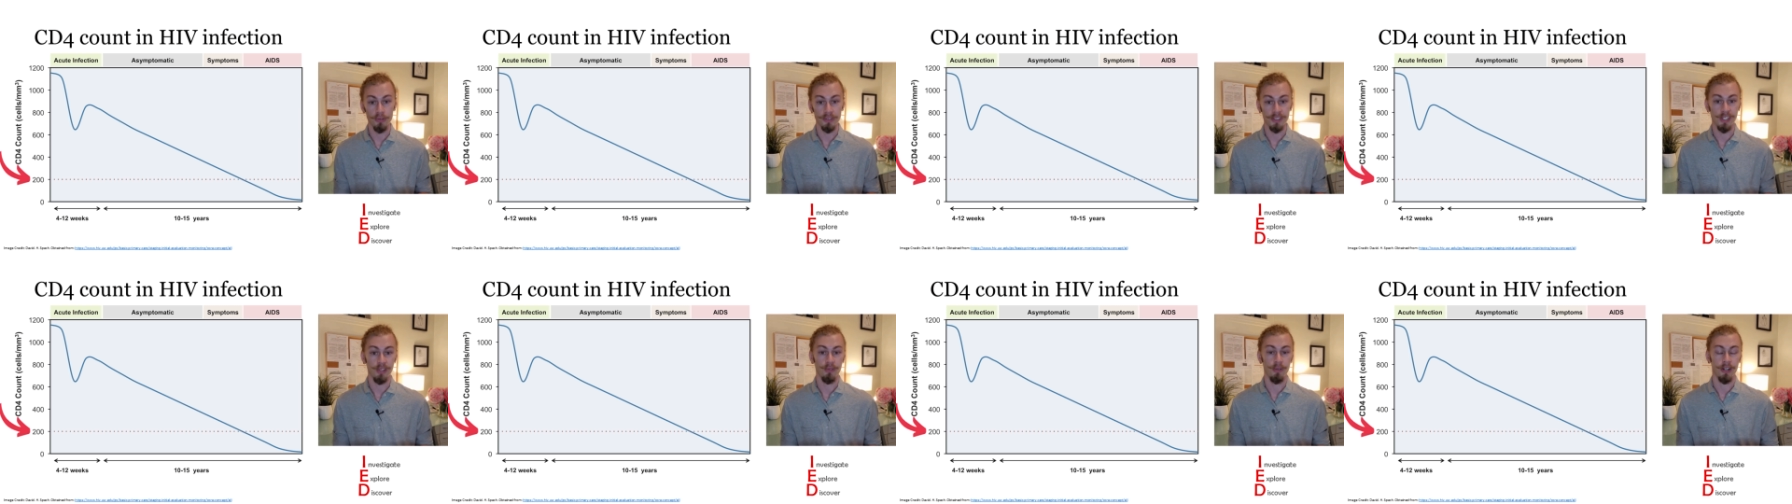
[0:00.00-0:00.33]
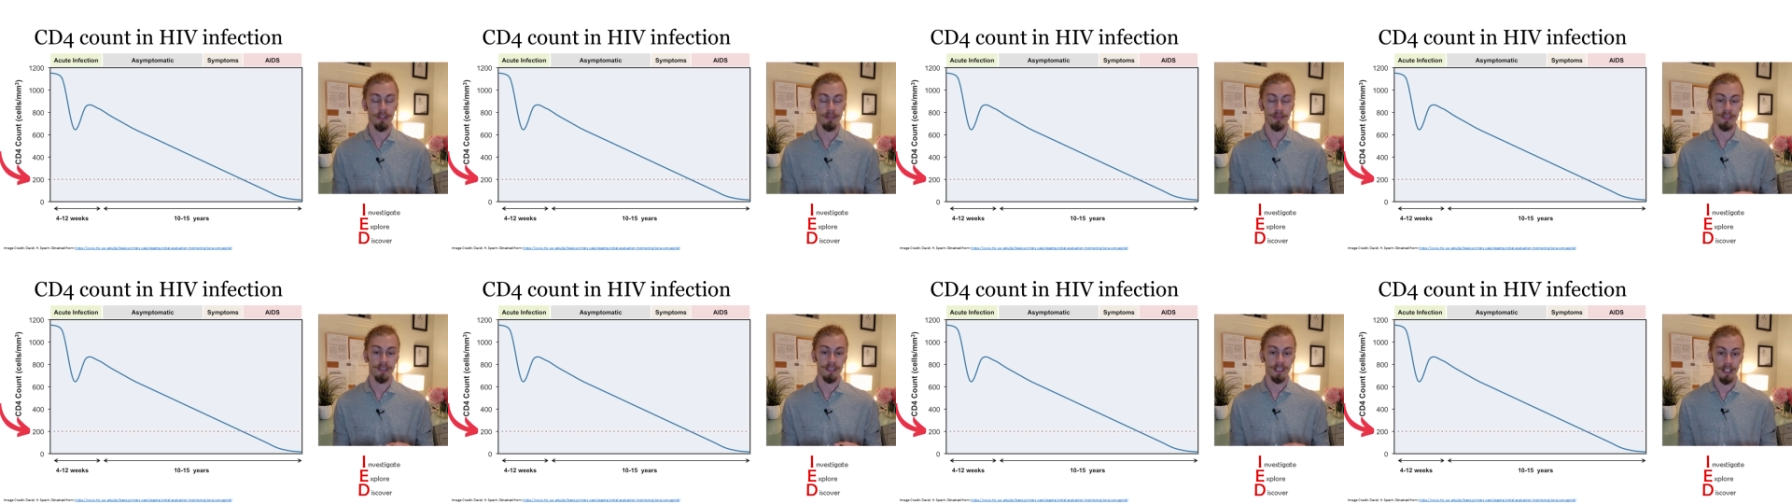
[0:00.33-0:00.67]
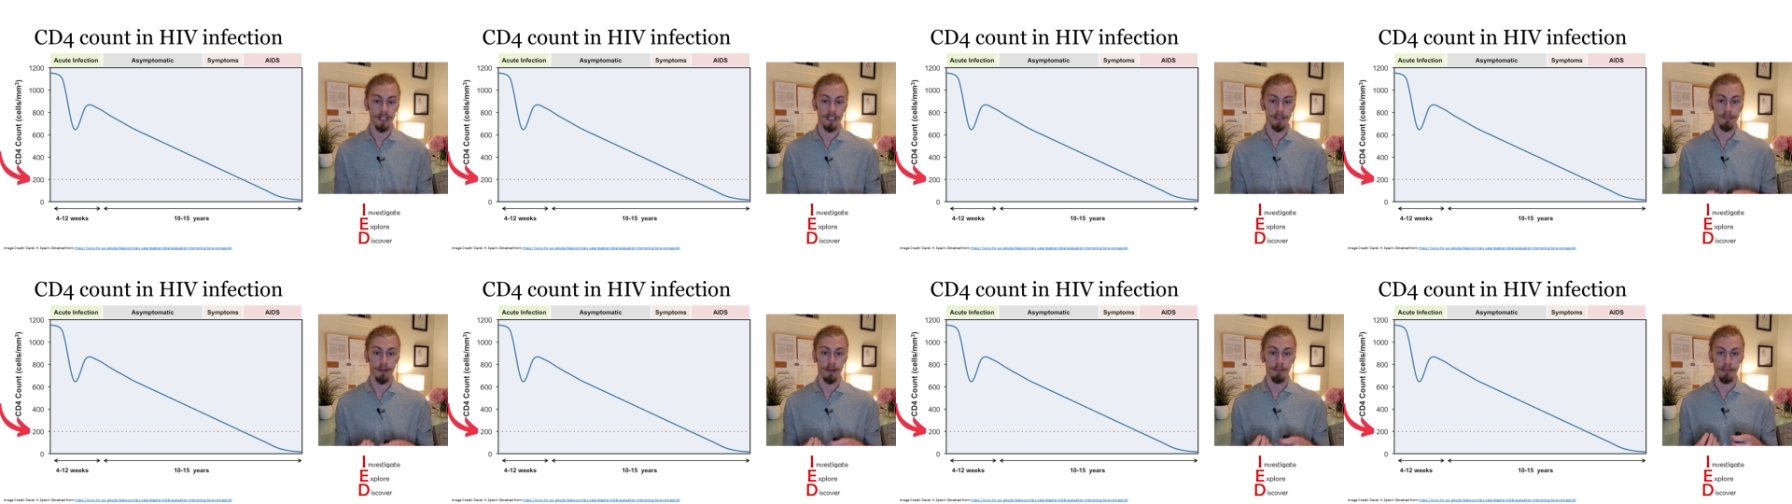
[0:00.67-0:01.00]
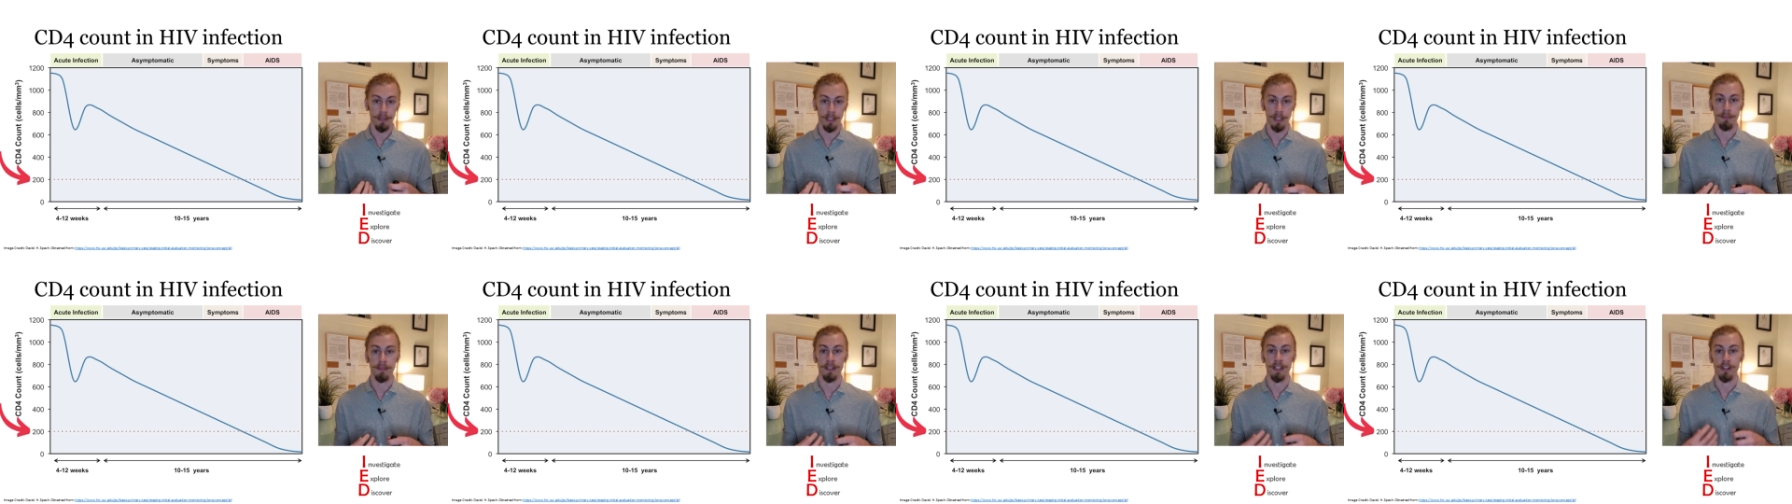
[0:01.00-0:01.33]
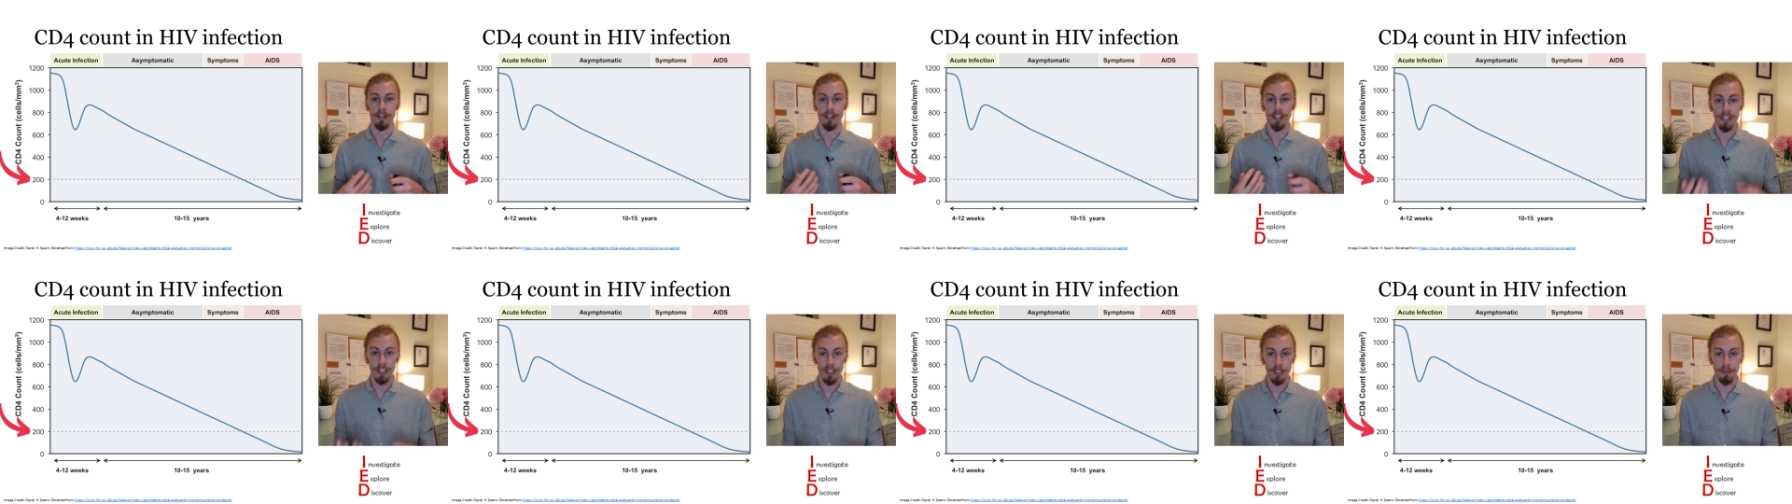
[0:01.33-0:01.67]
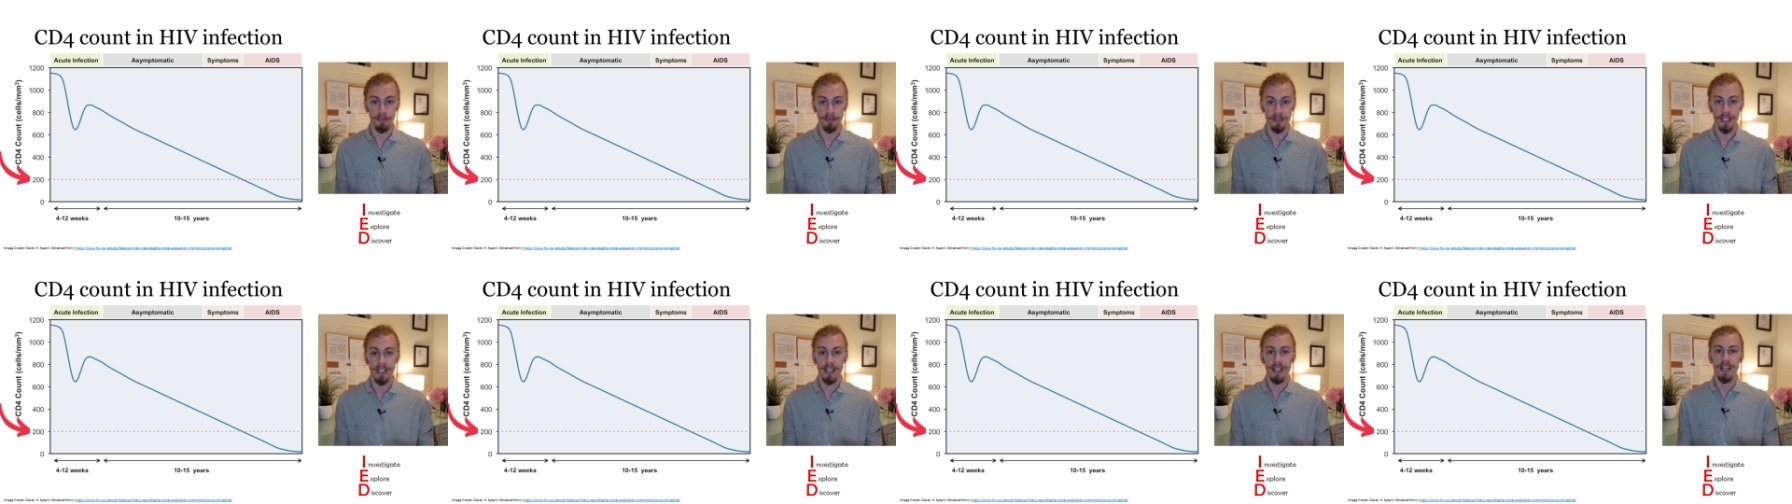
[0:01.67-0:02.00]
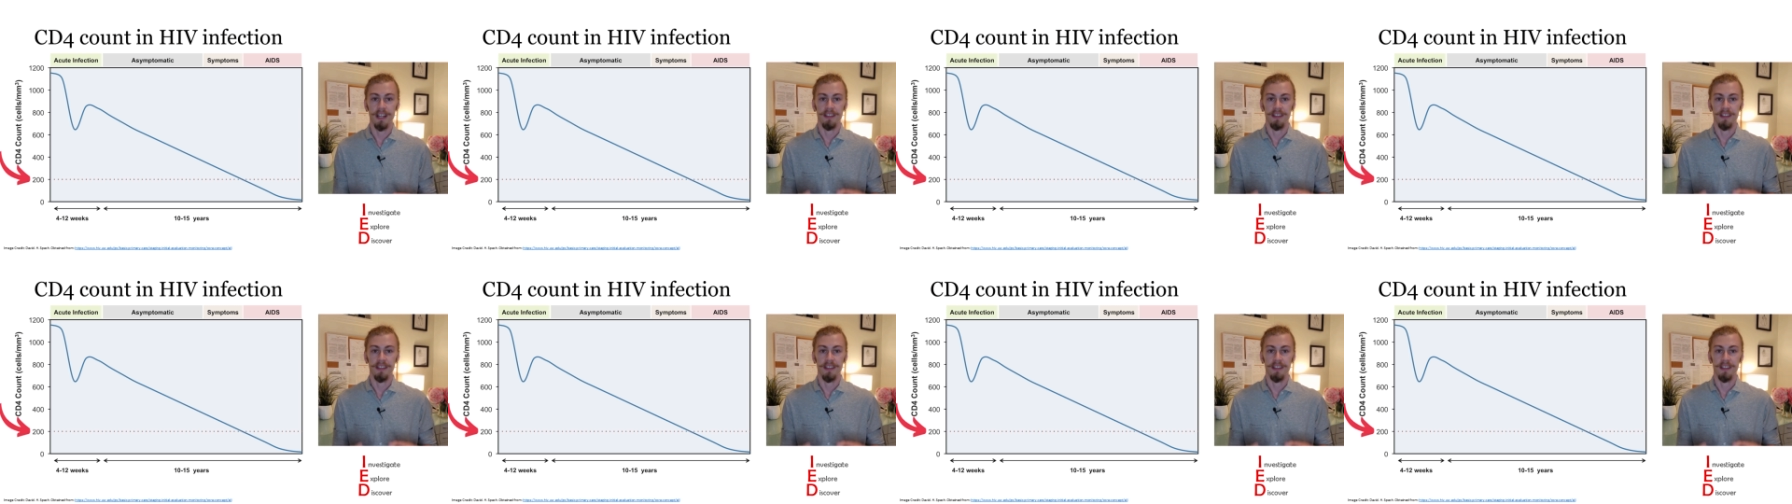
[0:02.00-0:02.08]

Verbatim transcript: 200 cells per millimeter cubed.